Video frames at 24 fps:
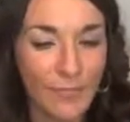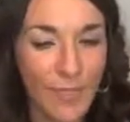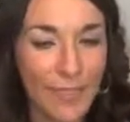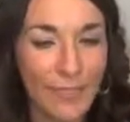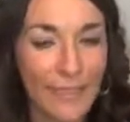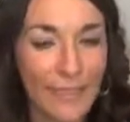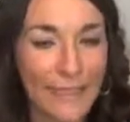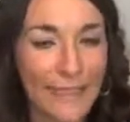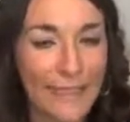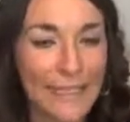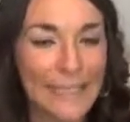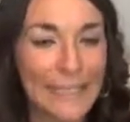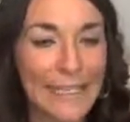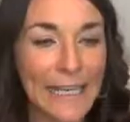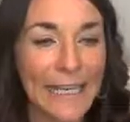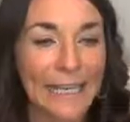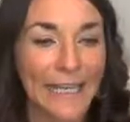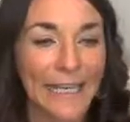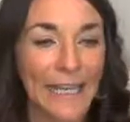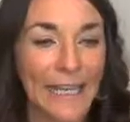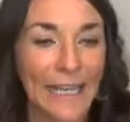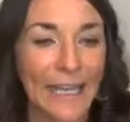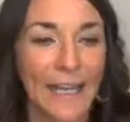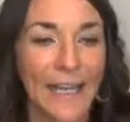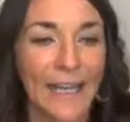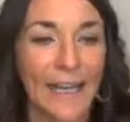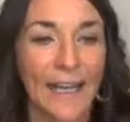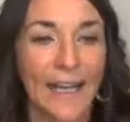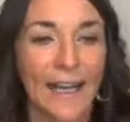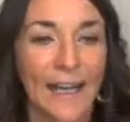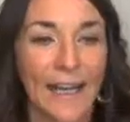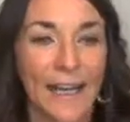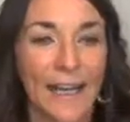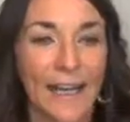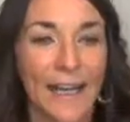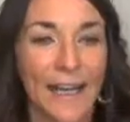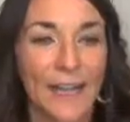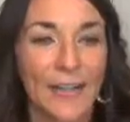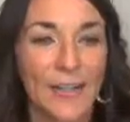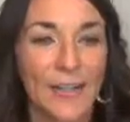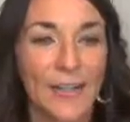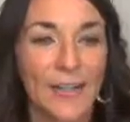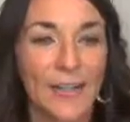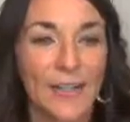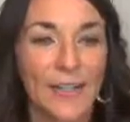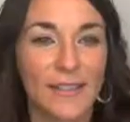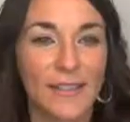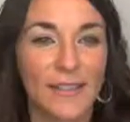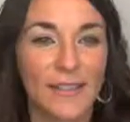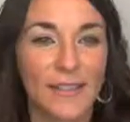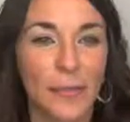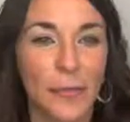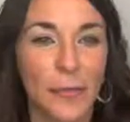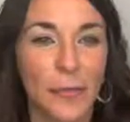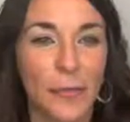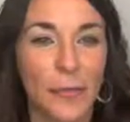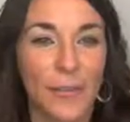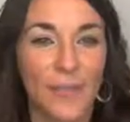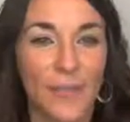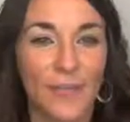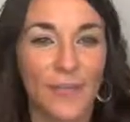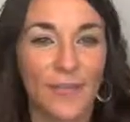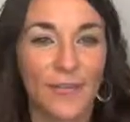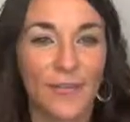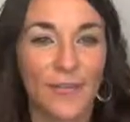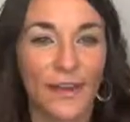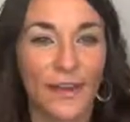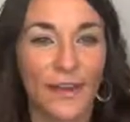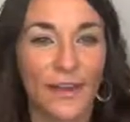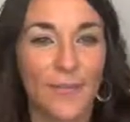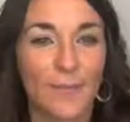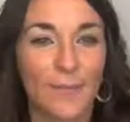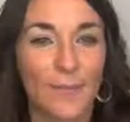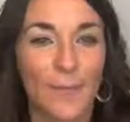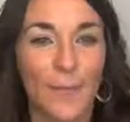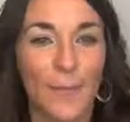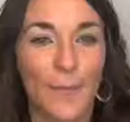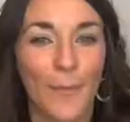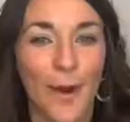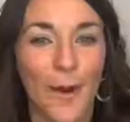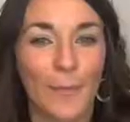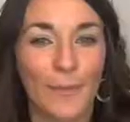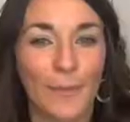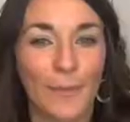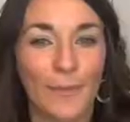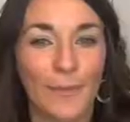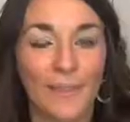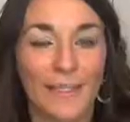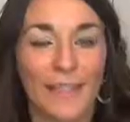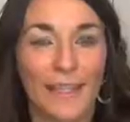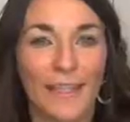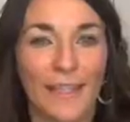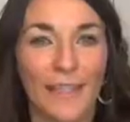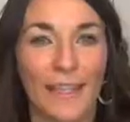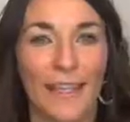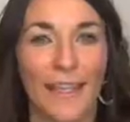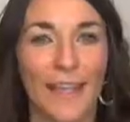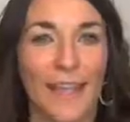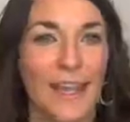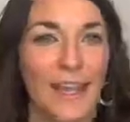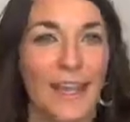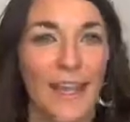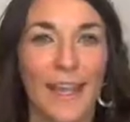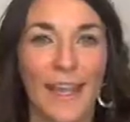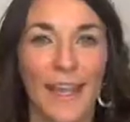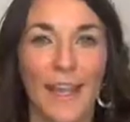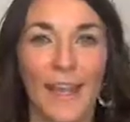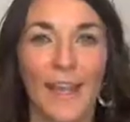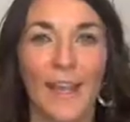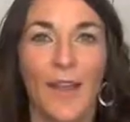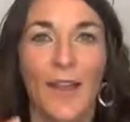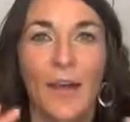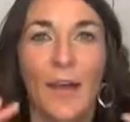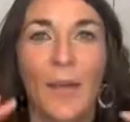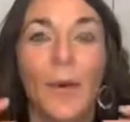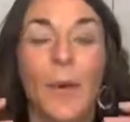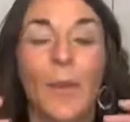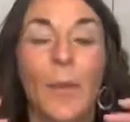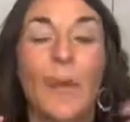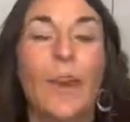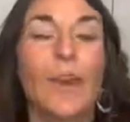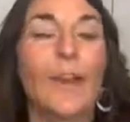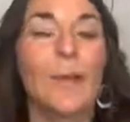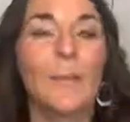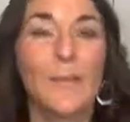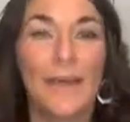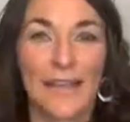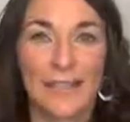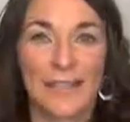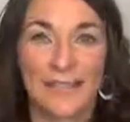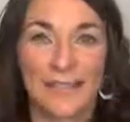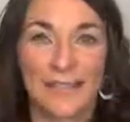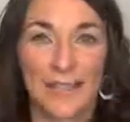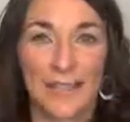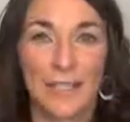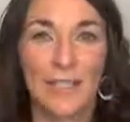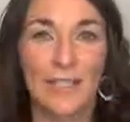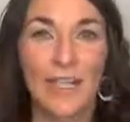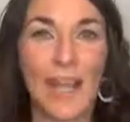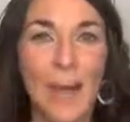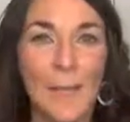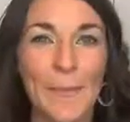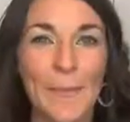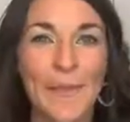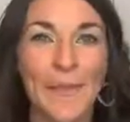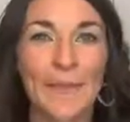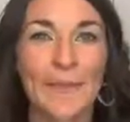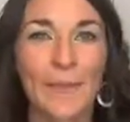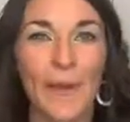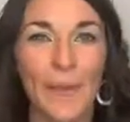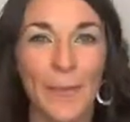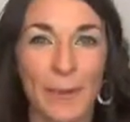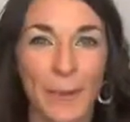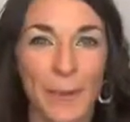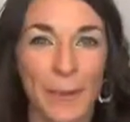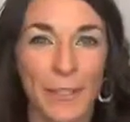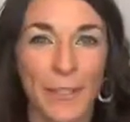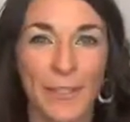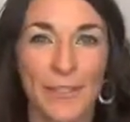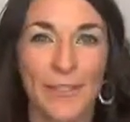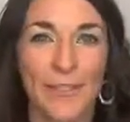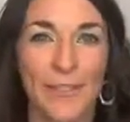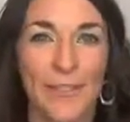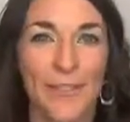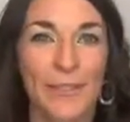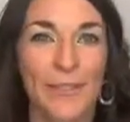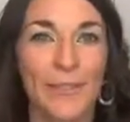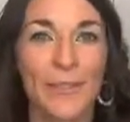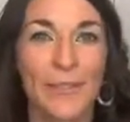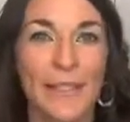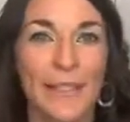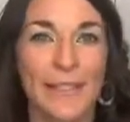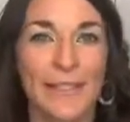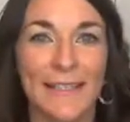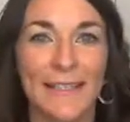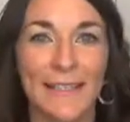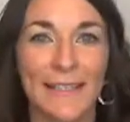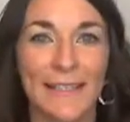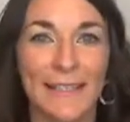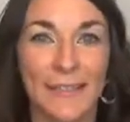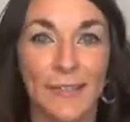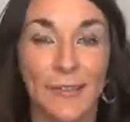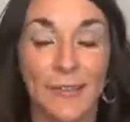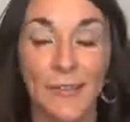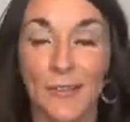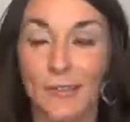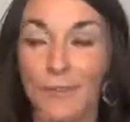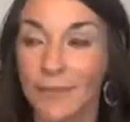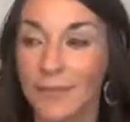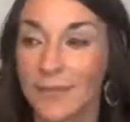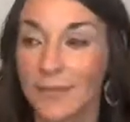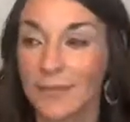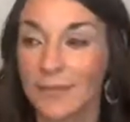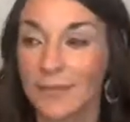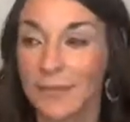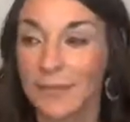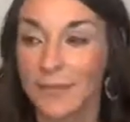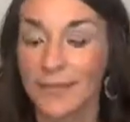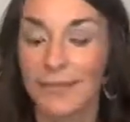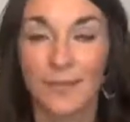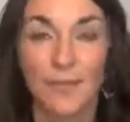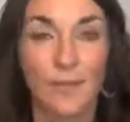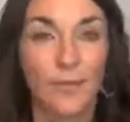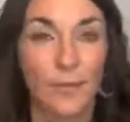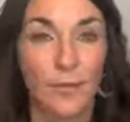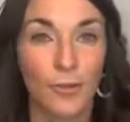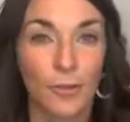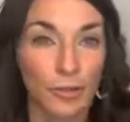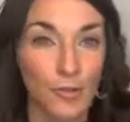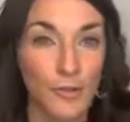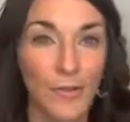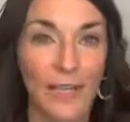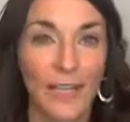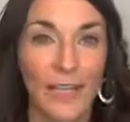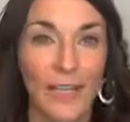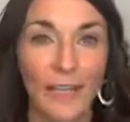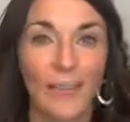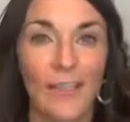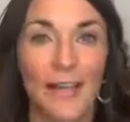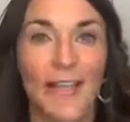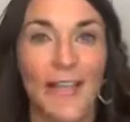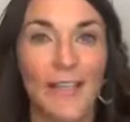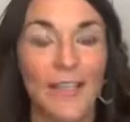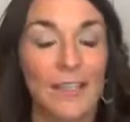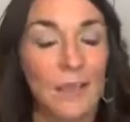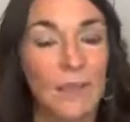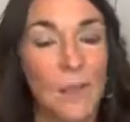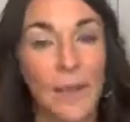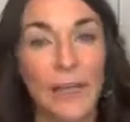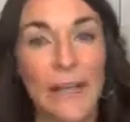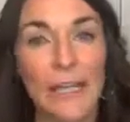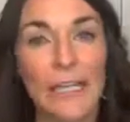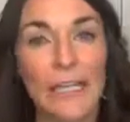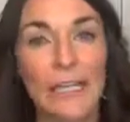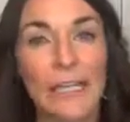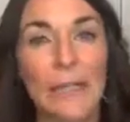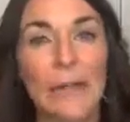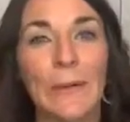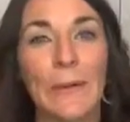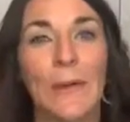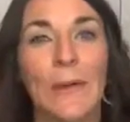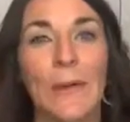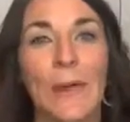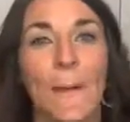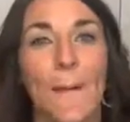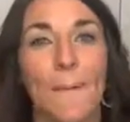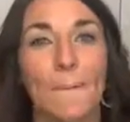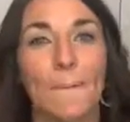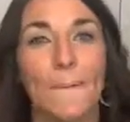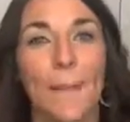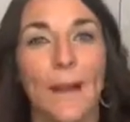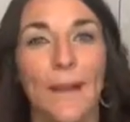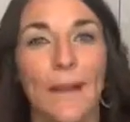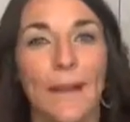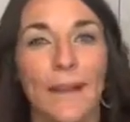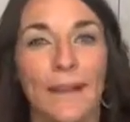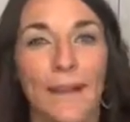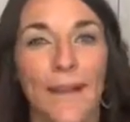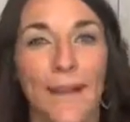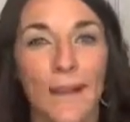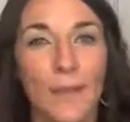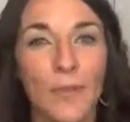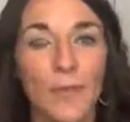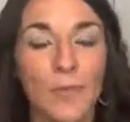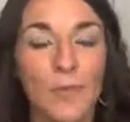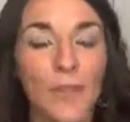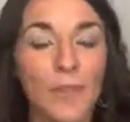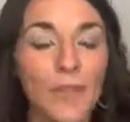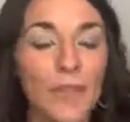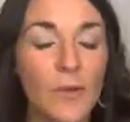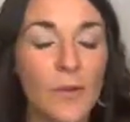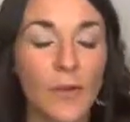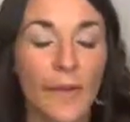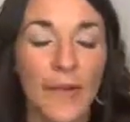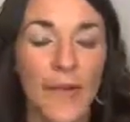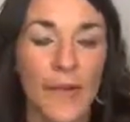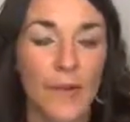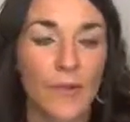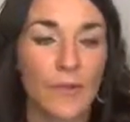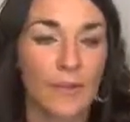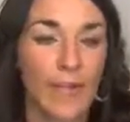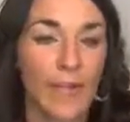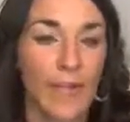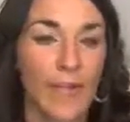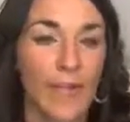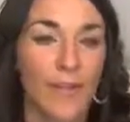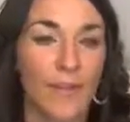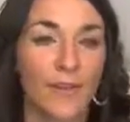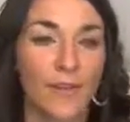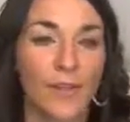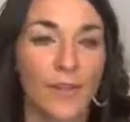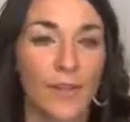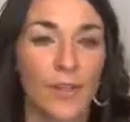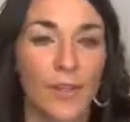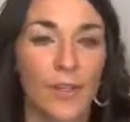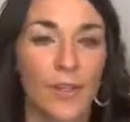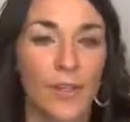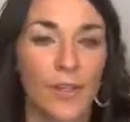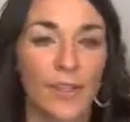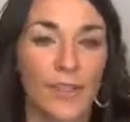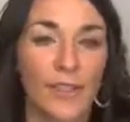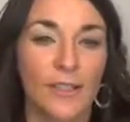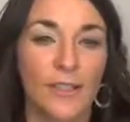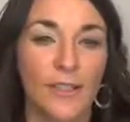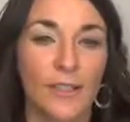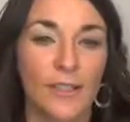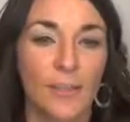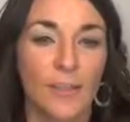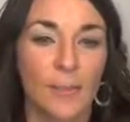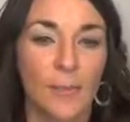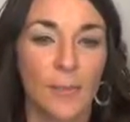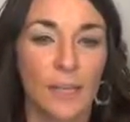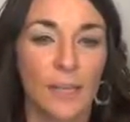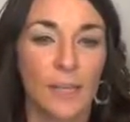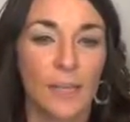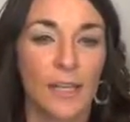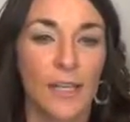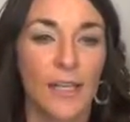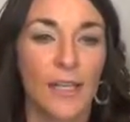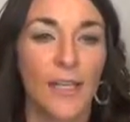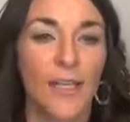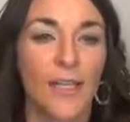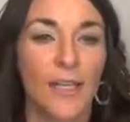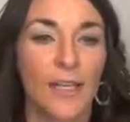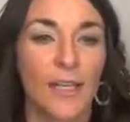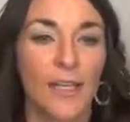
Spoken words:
like I said, I know this is a little bit of probably like a weird message coming from the person who is social media, right? That's what I do. But I really want to advocate for using social media